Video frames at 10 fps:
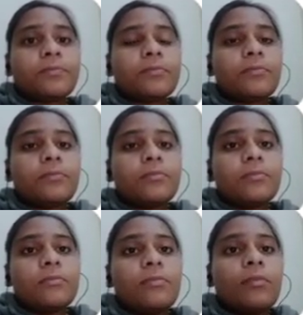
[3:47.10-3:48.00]
The
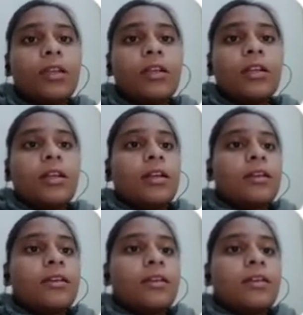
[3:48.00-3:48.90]
question says
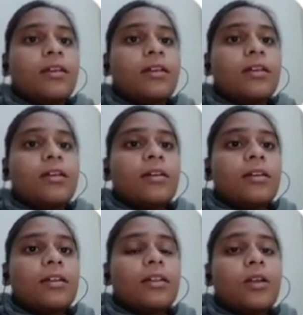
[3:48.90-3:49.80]
A
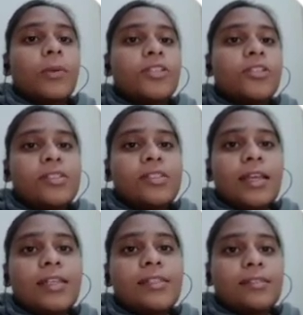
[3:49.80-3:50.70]
plus 2B
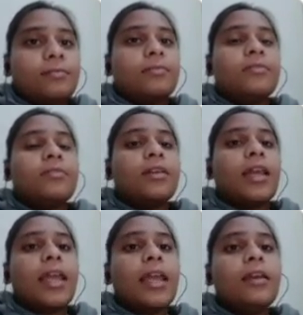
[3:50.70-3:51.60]
gives
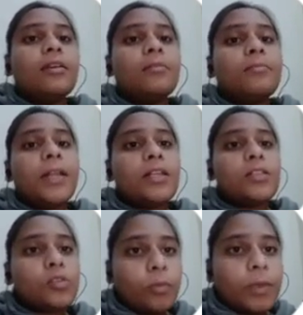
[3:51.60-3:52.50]
C. The rate
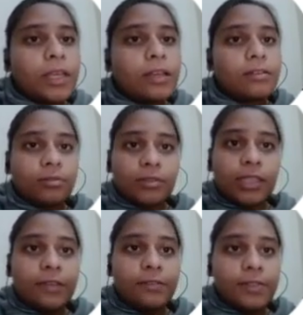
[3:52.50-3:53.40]
equation for
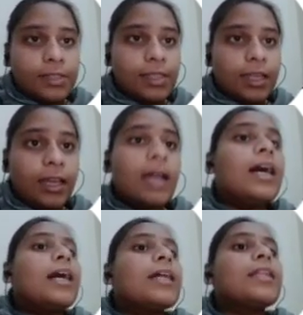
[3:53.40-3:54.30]
this reaction
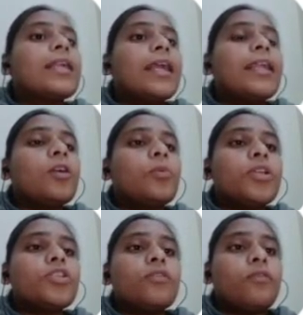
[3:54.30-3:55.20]
is given as
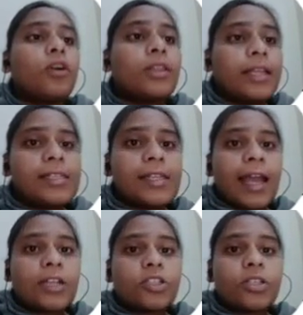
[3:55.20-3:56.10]
rate is
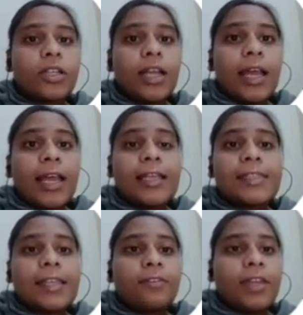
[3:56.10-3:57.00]
equals to K,
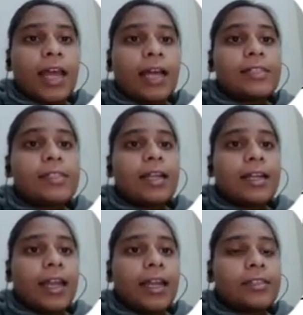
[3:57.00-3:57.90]
concentration of
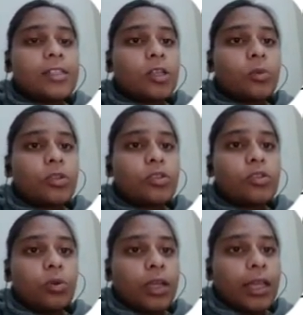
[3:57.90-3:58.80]
A into
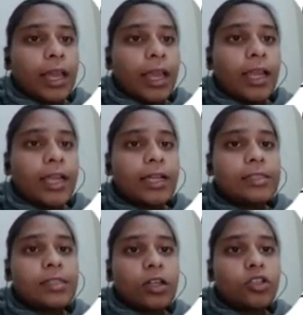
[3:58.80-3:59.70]
concentration of B.